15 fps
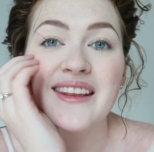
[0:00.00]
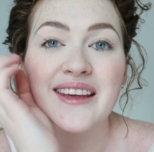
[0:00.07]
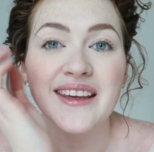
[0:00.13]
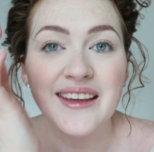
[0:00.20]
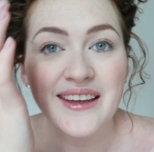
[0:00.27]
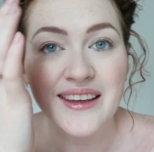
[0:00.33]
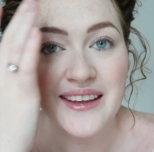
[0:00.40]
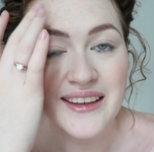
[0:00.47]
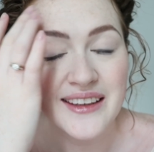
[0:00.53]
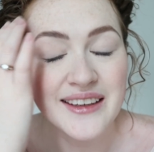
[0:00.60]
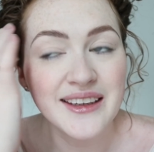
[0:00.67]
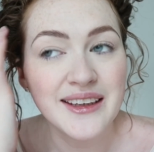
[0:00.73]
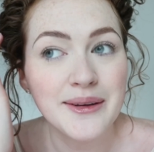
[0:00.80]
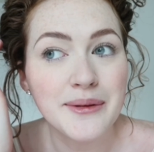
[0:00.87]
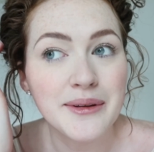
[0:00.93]
the
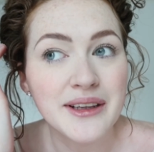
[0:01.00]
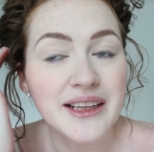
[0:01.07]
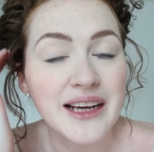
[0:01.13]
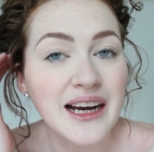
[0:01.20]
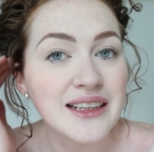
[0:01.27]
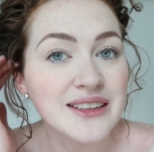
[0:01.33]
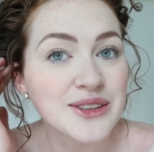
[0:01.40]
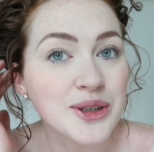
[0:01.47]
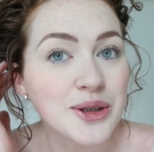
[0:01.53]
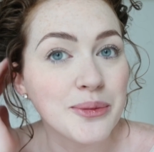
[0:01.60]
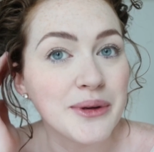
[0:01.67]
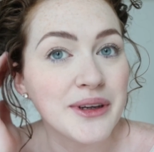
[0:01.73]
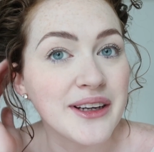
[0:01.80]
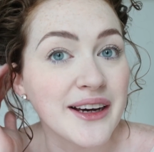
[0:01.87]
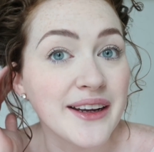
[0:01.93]
guys are
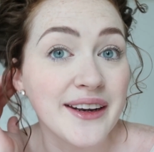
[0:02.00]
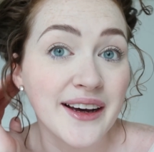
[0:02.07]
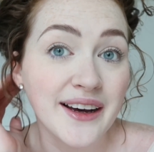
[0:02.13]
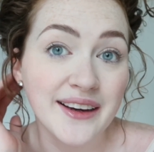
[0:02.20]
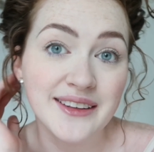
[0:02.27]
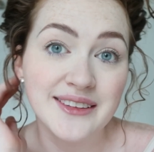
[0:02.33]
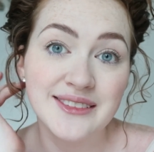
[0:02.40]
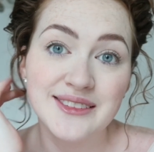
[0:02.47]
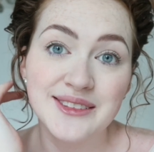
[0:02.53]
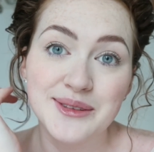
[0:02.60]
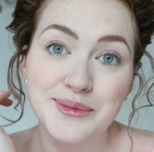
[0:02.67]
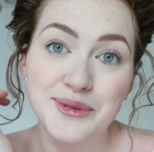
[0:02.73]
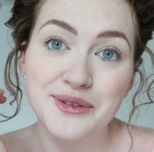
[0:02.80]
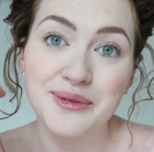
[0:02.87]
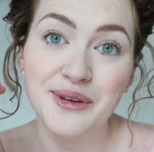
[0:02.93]
coming at 9
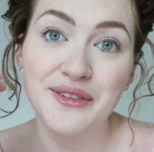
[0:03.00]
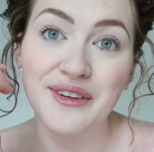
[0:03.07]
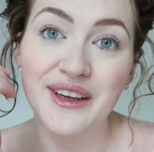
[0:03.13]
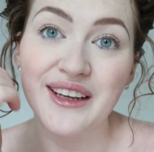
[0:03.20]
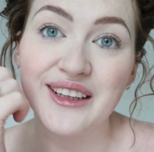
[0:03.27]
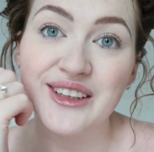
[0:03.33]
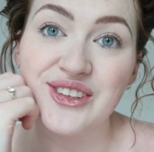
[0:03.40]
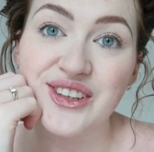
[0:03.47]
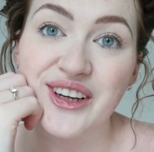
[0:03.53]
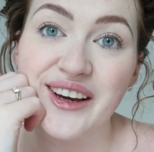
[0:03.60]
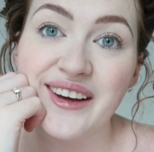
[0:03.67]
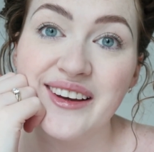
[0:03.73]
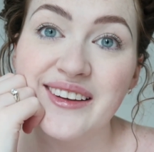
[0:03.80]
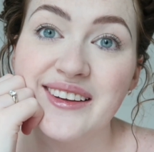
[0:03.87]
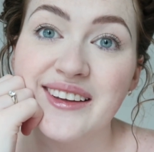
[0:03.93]
to move my
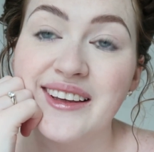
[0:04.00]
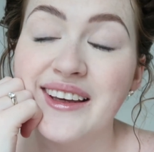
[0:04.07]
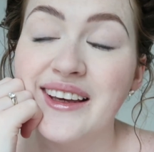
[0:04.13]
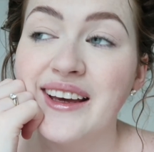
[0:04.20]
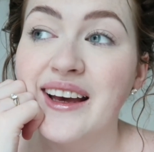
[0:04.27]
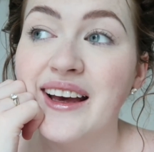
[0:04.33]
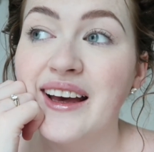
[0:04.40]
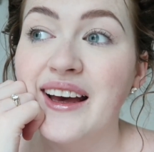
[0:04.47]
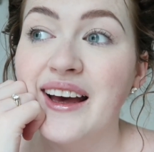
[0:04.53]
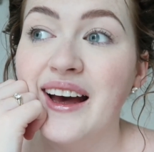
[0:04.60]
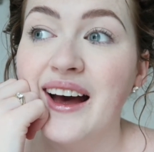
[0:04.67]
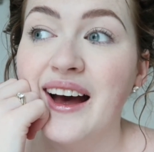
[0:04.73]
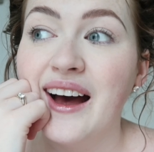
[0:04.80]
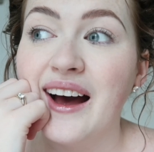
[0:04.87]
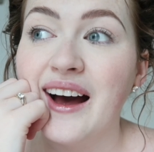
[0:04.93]
furniture.
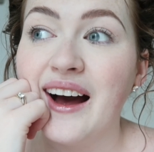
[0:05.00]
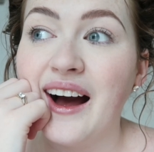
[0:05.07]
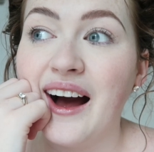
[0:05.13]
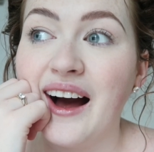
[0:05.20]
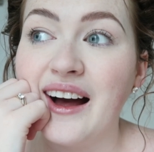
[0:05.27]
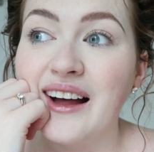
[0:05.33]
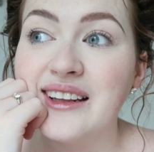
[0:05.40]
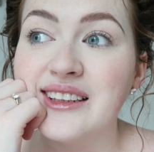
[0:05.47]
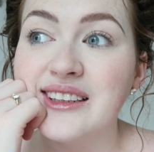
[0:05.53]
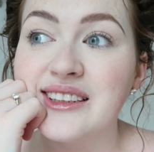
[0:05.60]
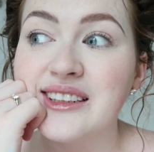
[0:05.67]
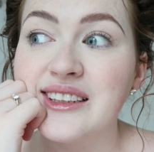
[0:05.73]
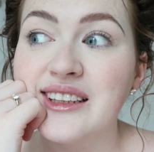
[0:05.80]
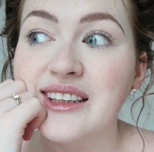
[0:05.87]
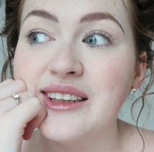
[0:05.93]

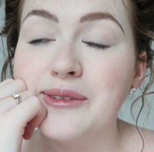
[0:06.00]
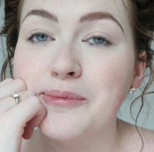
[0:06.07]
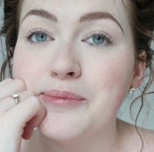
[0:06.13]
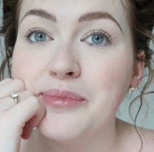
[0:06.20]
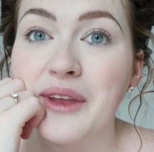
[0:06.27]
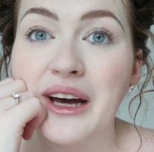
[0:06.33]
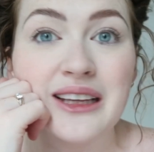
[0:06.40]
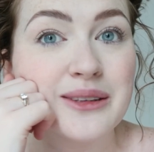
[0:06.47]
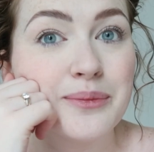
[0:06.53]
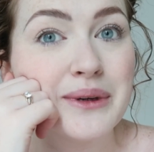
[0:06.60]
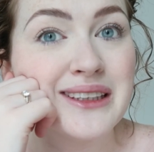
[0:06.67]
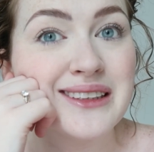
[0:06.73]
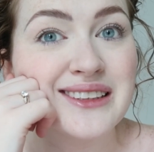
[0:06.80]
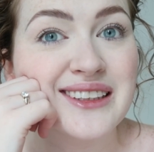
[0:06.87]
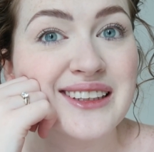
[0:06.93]
And that's
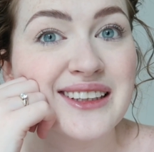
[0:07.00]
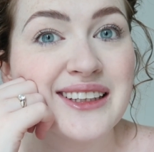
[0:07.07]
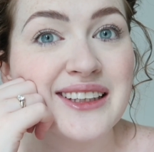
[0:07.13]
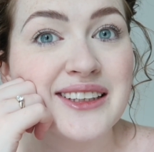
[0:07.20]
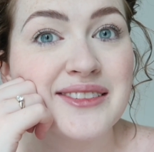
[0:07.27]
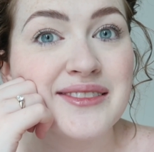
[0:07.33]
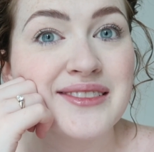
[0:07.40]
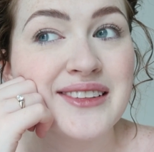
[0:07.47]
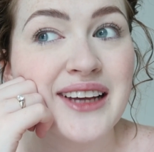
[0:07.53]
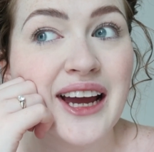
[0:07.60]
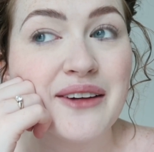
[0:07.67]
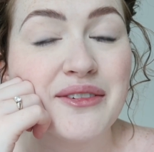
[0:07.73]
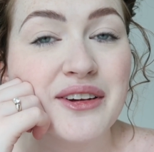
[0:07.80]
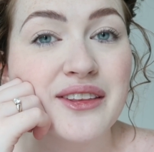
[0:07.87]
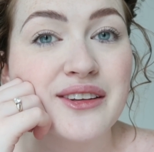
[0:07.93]
basically
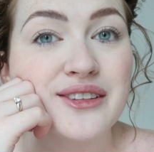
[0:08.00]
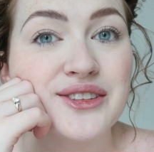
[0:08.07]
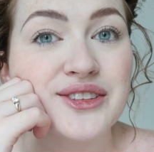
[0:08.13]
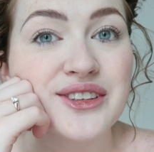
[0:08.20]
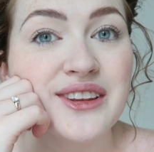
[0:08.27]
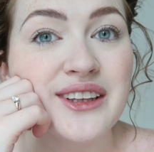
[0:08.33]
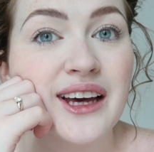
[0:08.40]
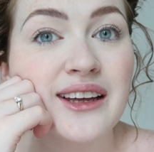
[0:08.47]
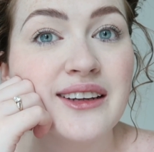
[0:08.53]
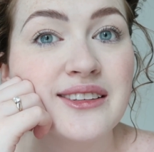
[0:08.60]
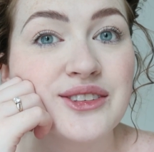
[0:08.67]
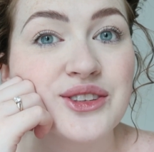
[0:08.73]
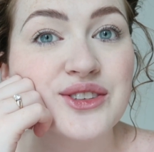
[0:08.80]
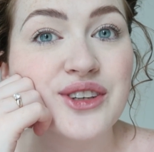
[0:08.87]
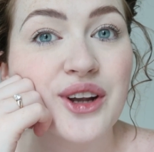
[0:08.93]
everything done then.
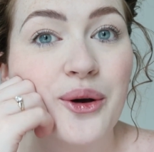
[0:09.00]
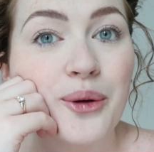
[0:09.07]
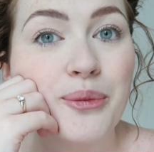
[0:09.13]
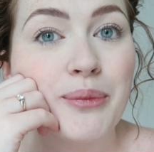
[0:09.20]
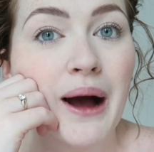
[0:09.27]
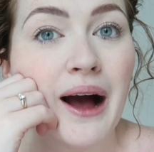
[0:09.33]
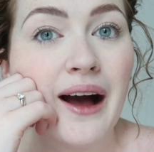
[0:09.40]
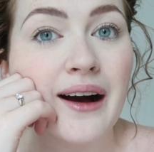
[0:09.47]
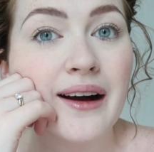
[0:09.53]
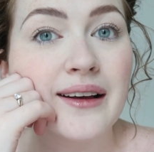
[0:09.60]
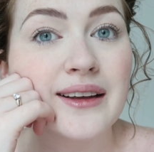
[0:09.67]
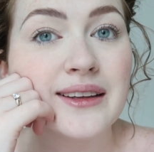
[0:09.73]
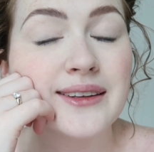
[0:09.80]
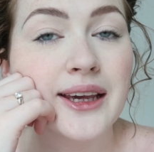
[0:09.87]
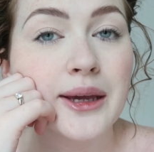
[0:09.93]
Just gotta
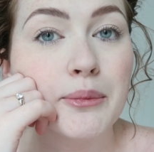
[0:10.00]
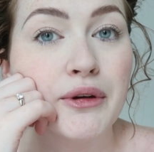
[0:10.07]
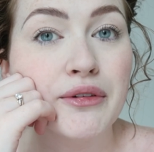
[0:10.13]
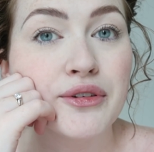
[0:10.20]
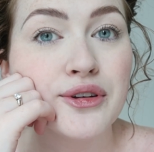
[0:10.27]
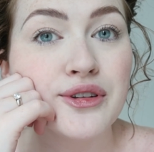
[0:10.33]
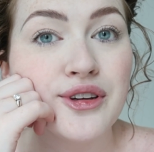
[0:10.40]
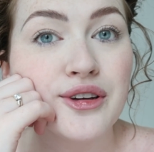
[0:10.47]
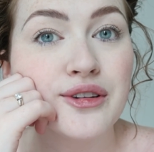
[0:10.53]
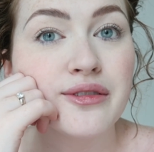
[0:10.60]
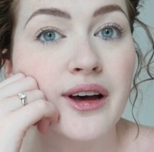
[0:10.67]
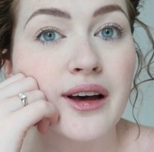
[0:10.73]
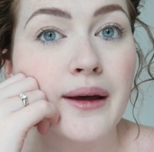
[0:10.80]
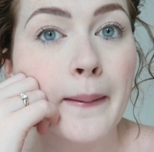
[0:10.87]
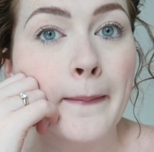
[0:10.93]
unpack and take my food
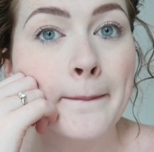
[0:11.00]
over.